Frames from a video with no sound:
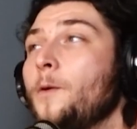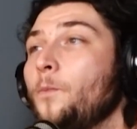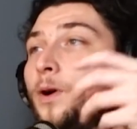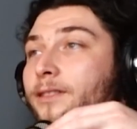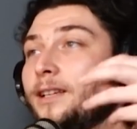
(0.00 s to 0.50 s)

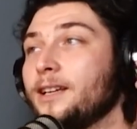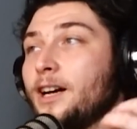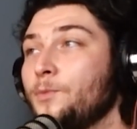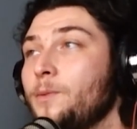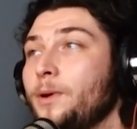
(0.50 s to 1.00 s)
but the
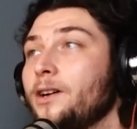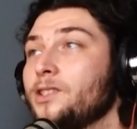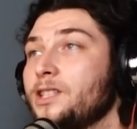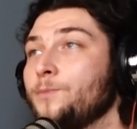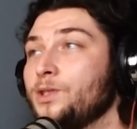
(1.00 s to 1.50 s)
gummy
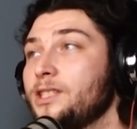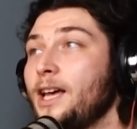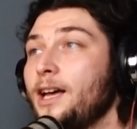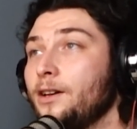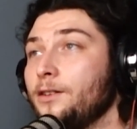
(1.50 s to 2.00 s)
bears
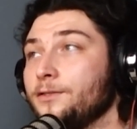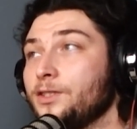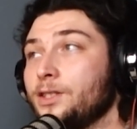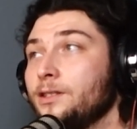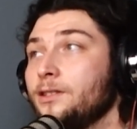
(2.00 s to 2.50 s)
themselves